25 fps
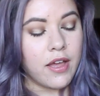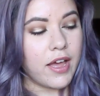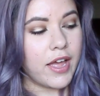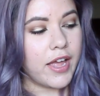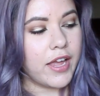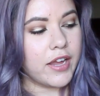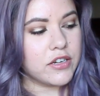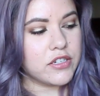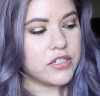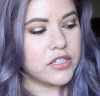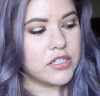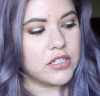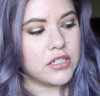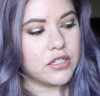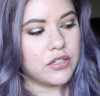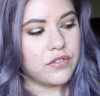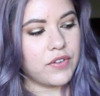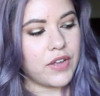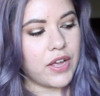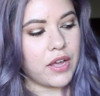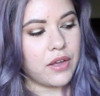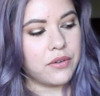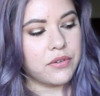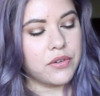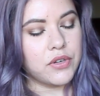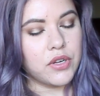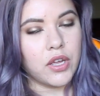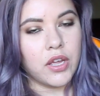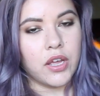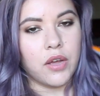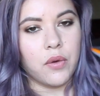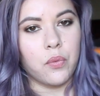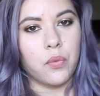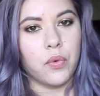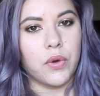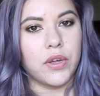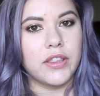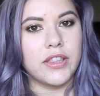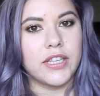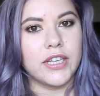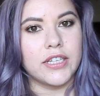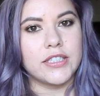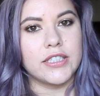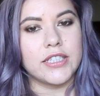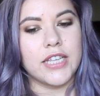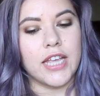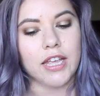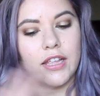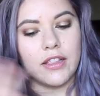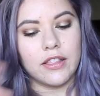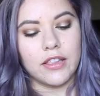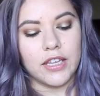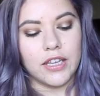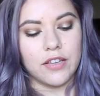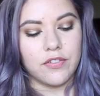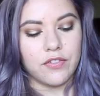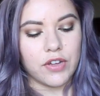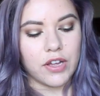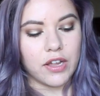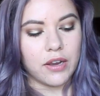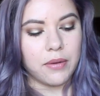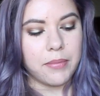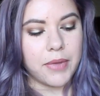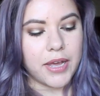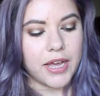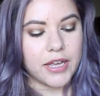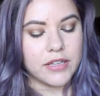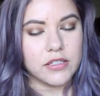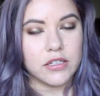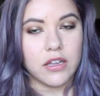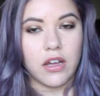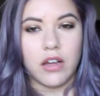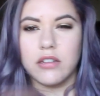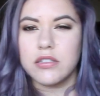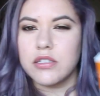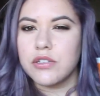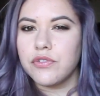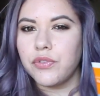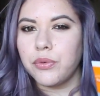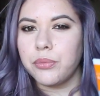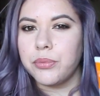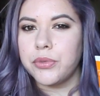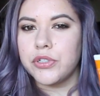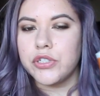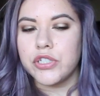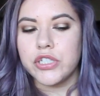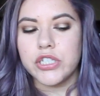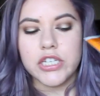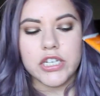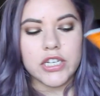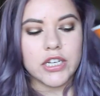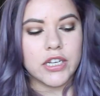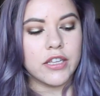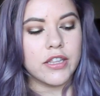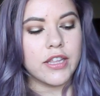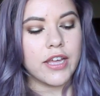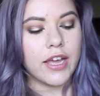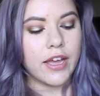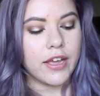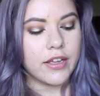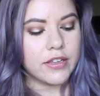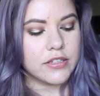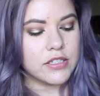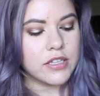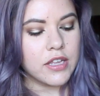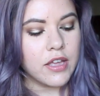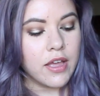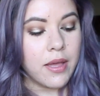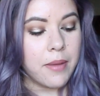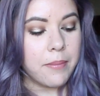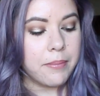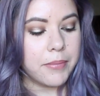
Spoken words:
I actually just found one that's a leave-on mask, also from Neutrogena, that has